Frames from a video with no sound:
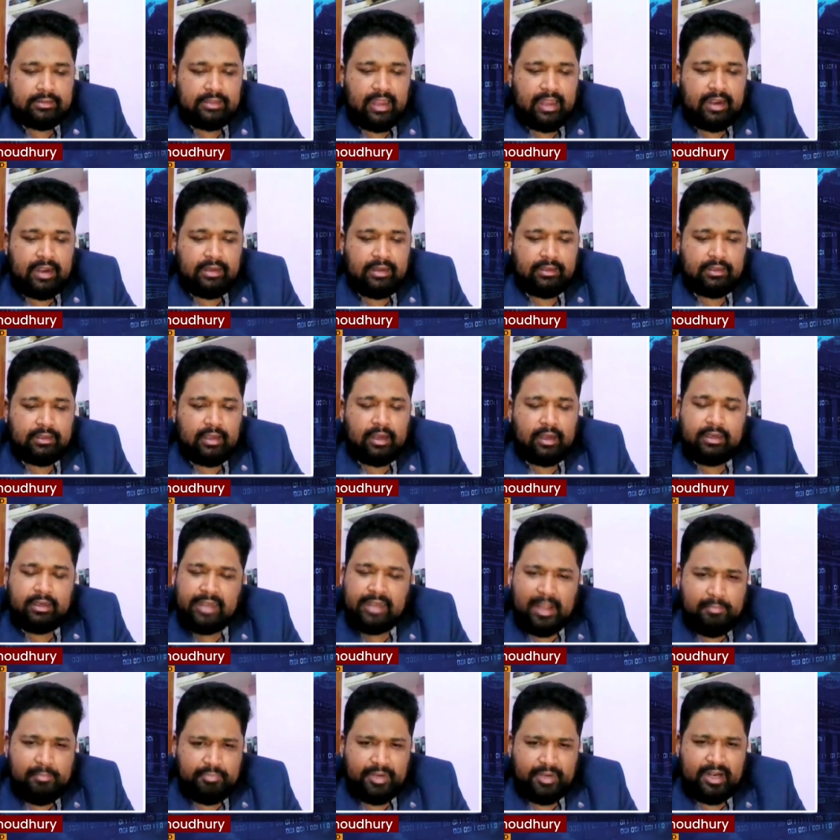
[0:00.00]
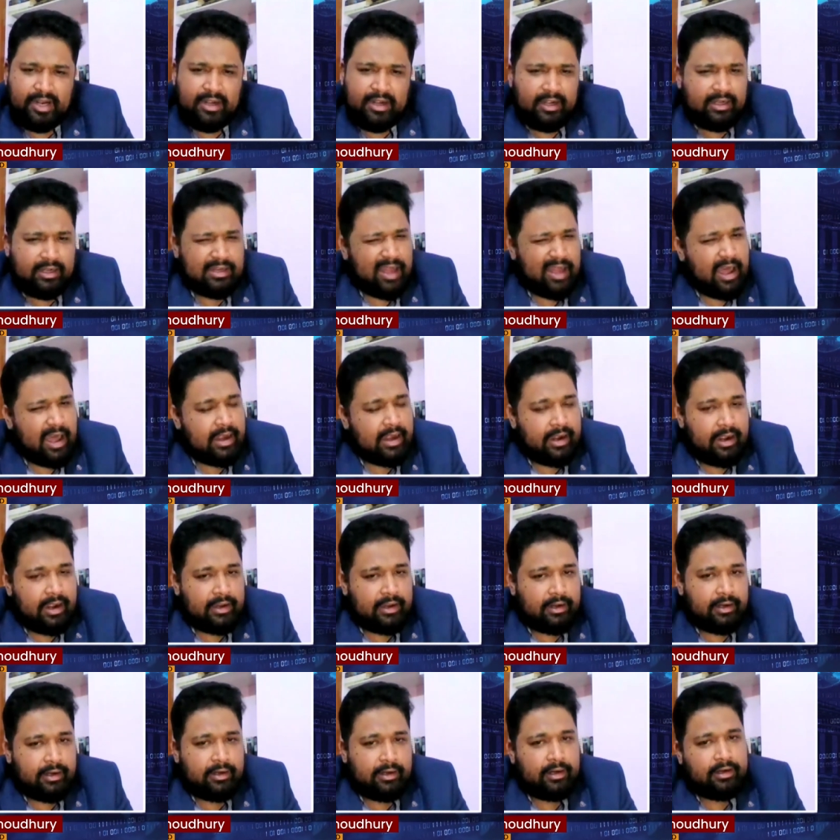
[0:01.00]
that a temporary
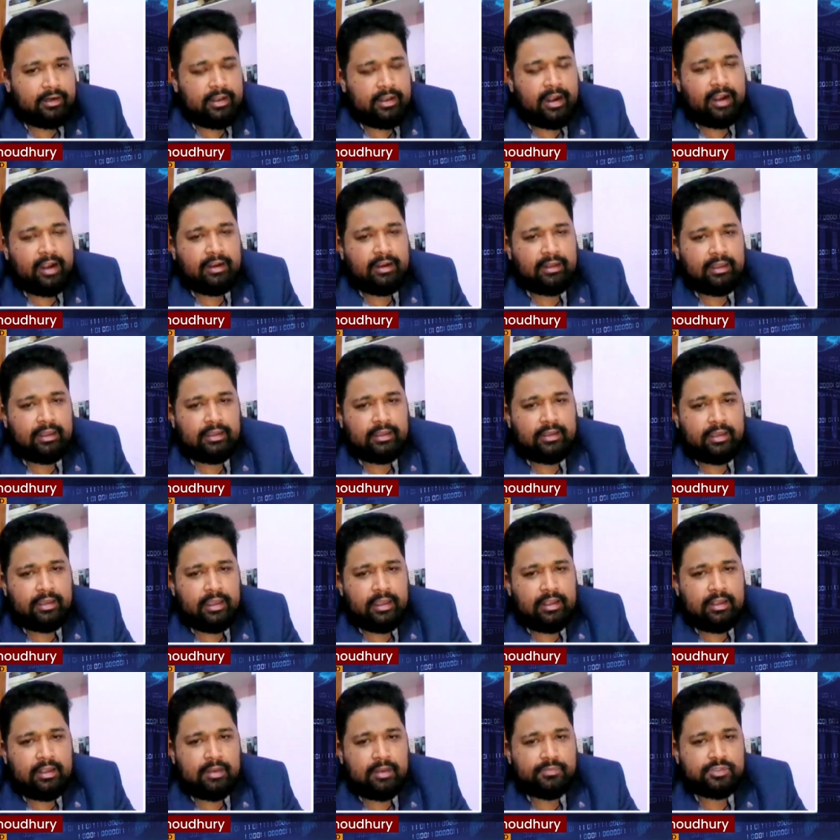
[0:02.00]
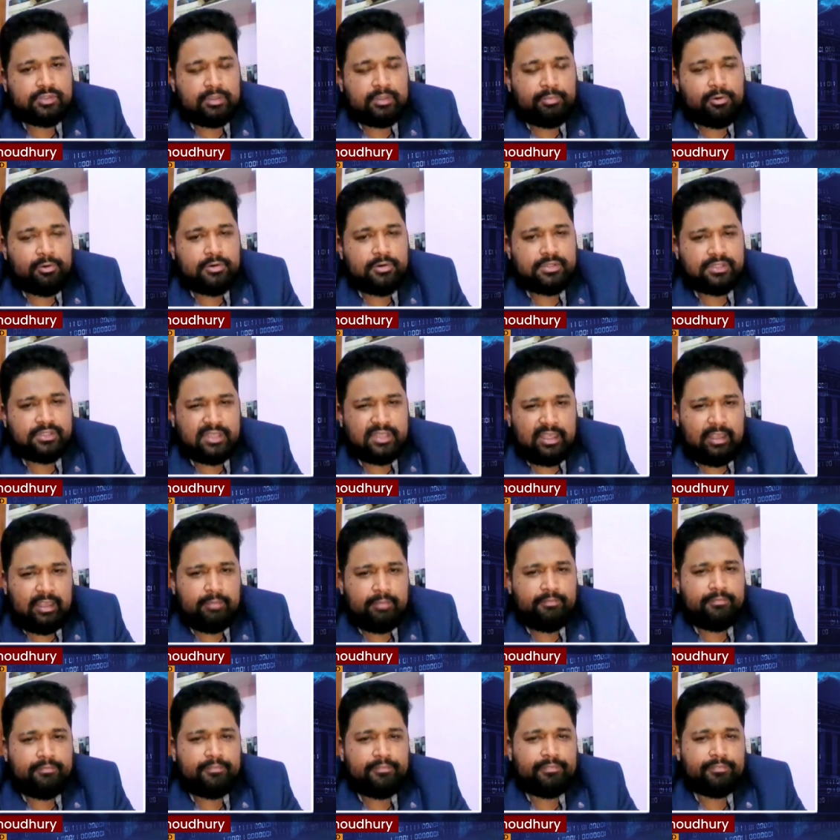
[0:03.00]
targeted direct income support
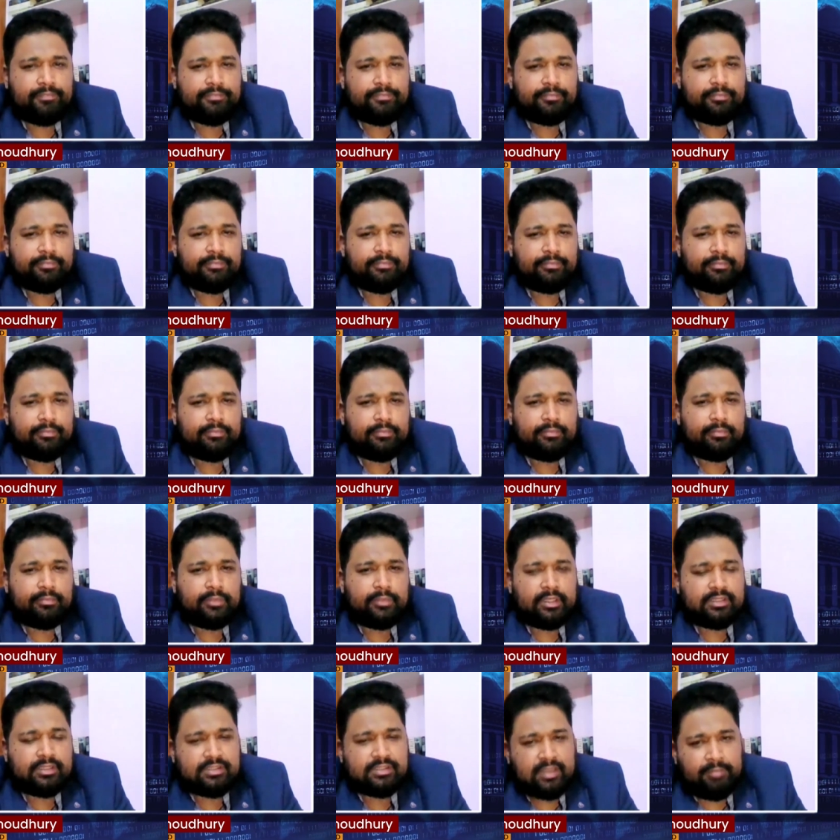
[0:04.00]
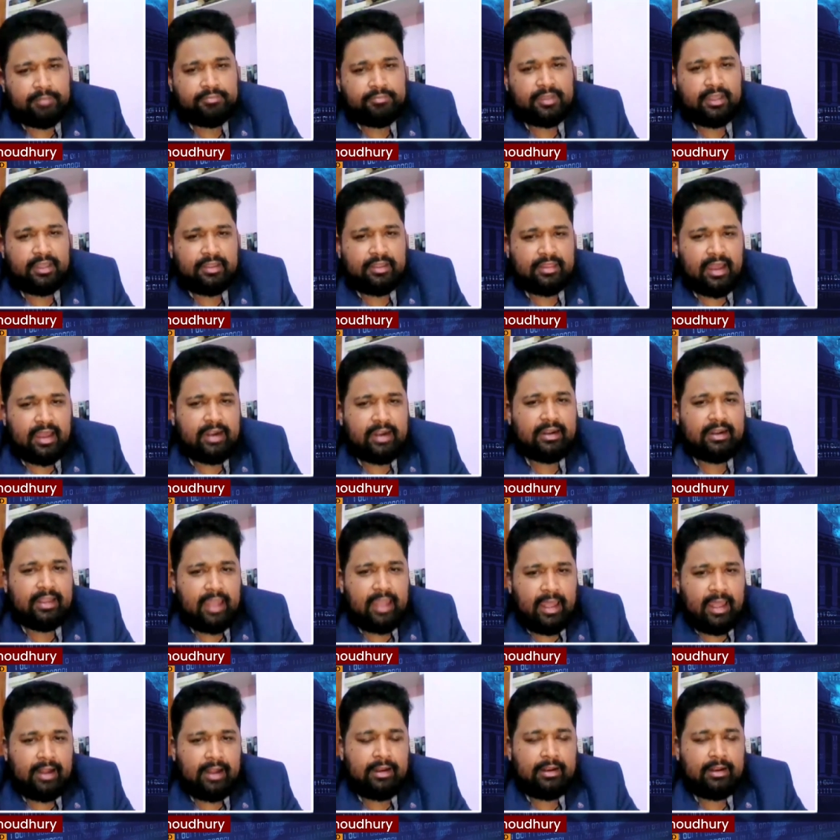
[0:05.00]
scheme is something that
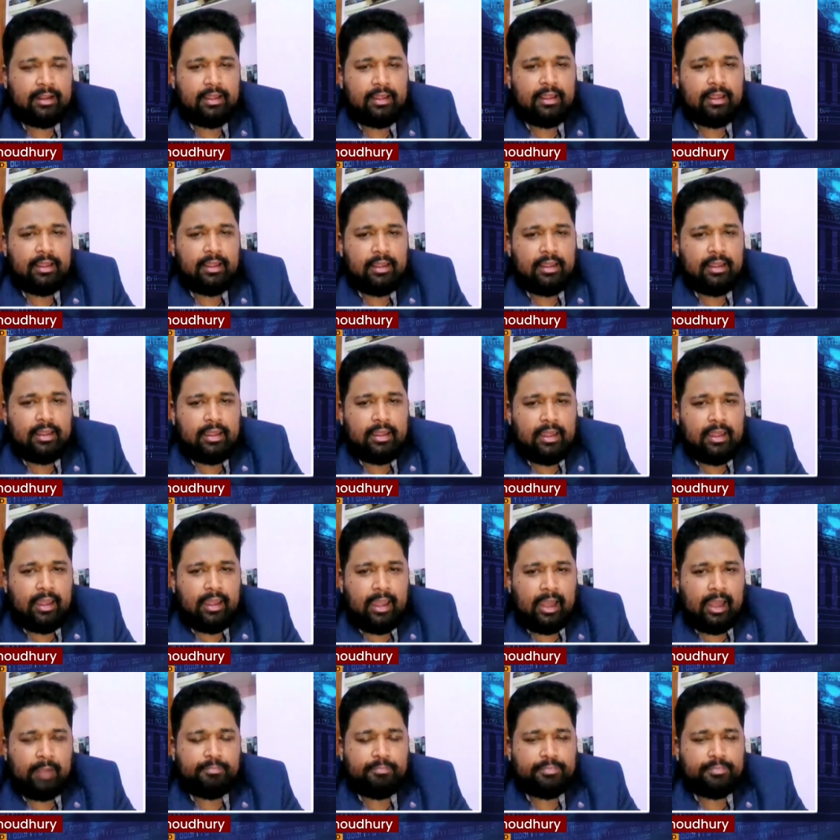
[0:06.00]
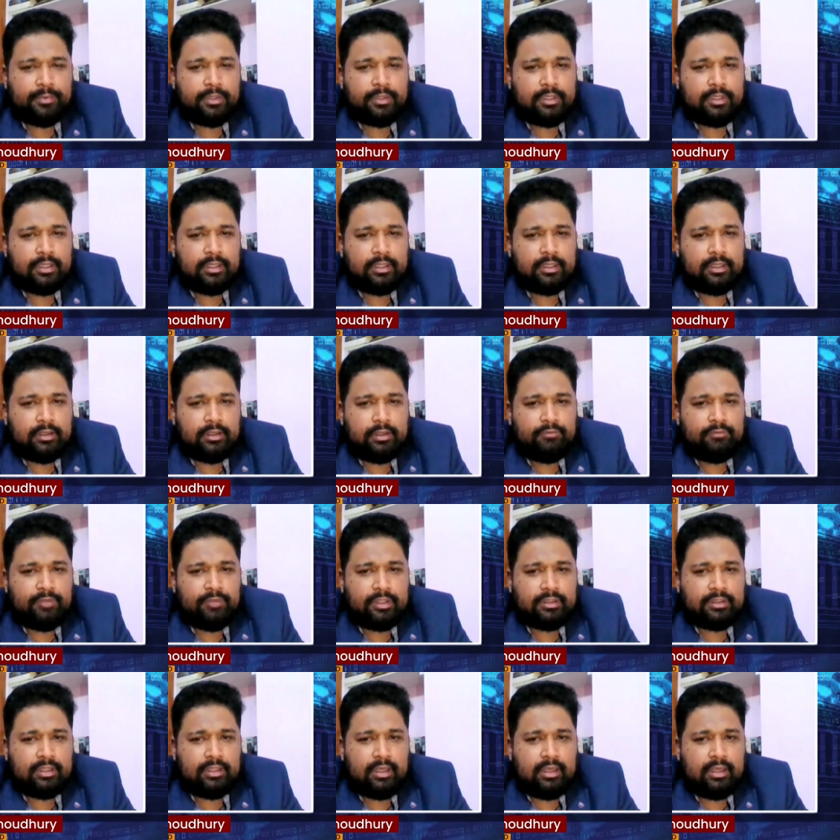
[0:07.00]
can help
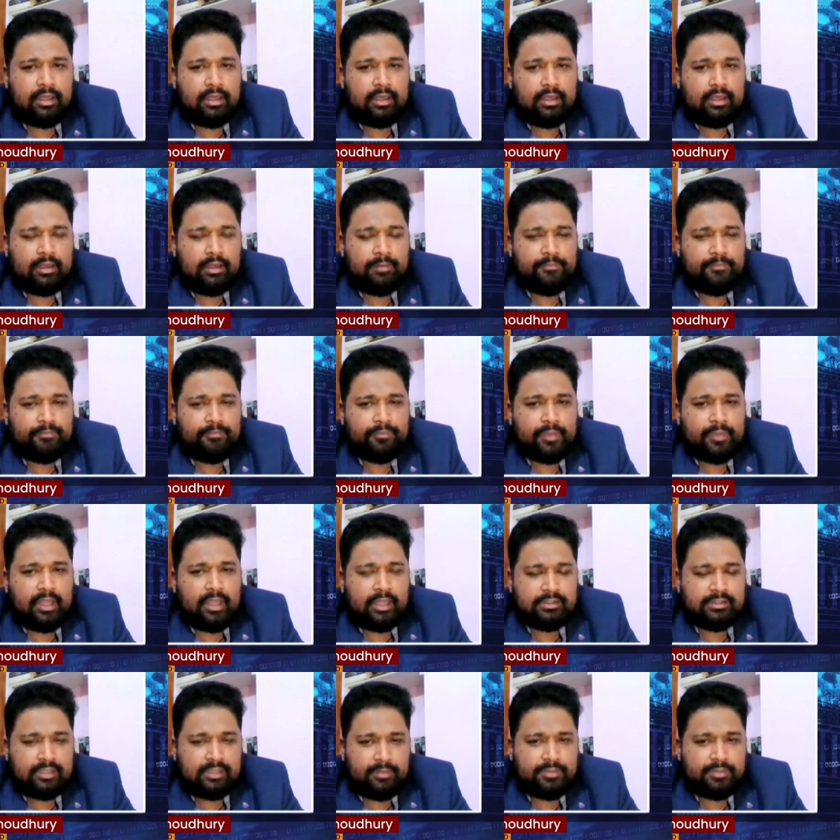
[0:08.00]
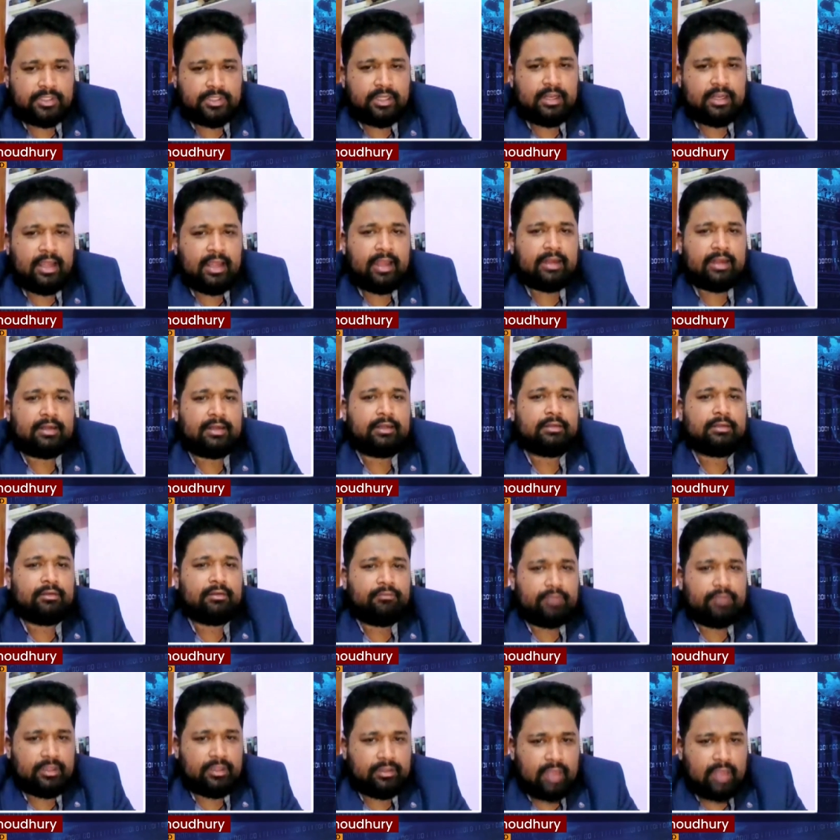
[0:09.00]
with the consumption and
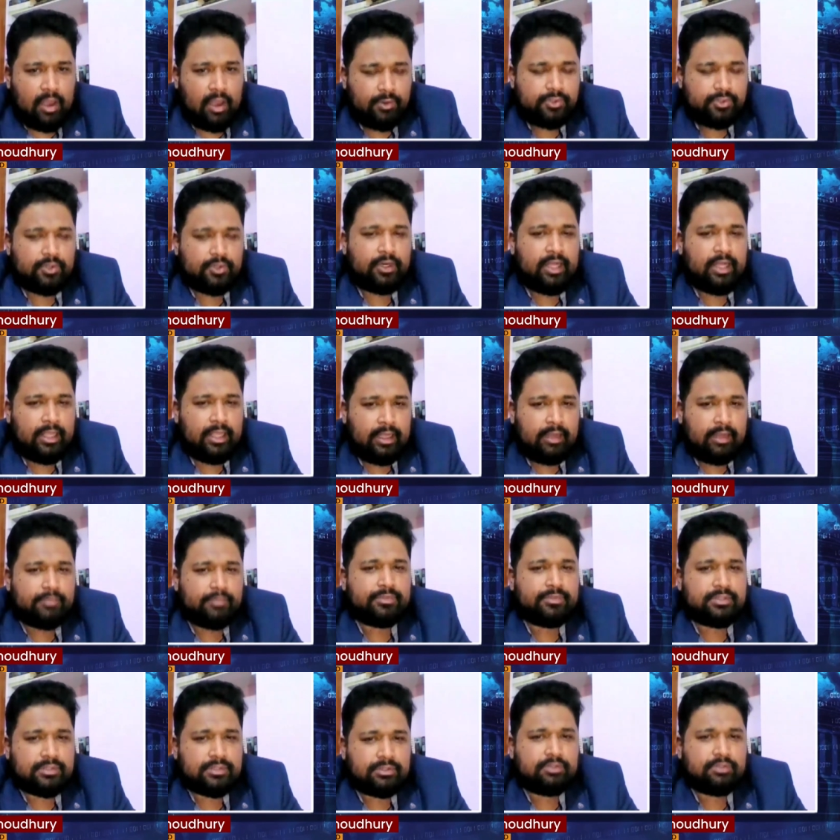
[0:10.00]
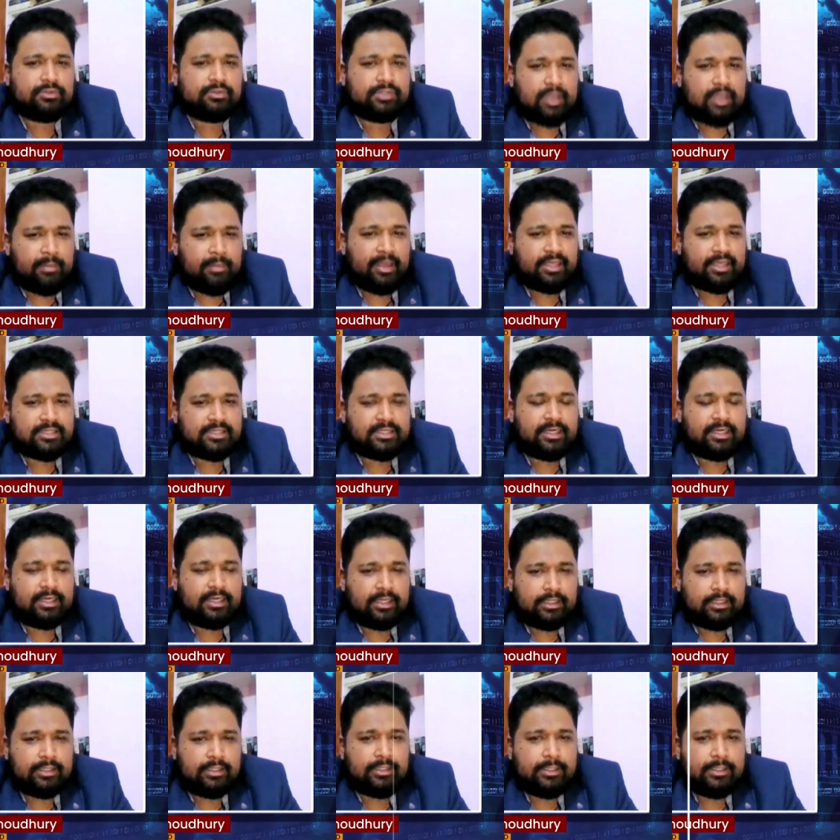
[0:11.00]
with household incomes to some
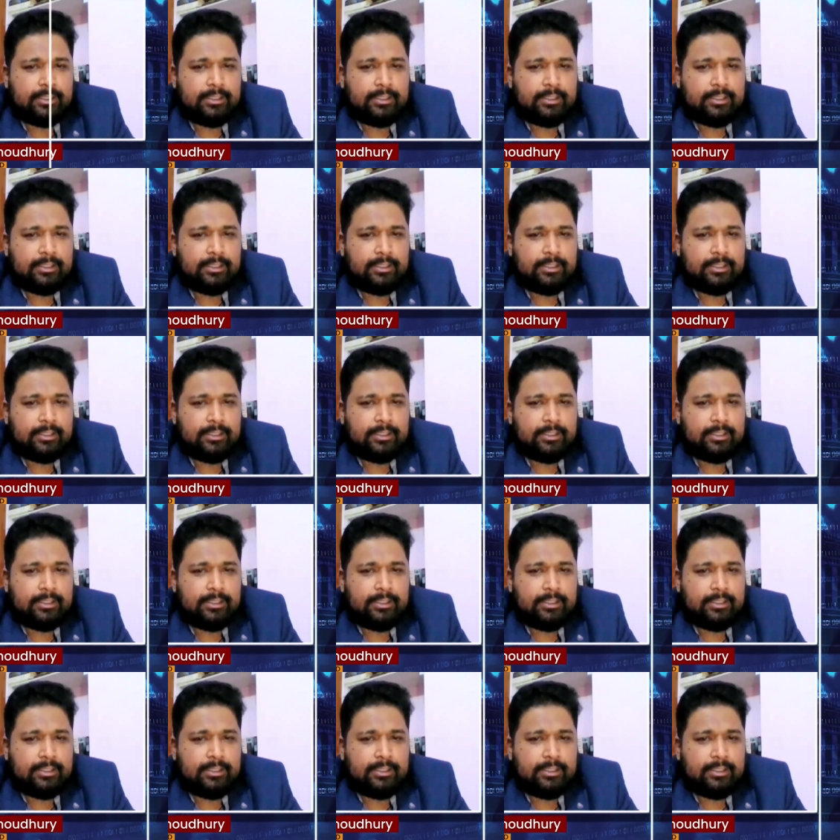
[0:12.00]
extent?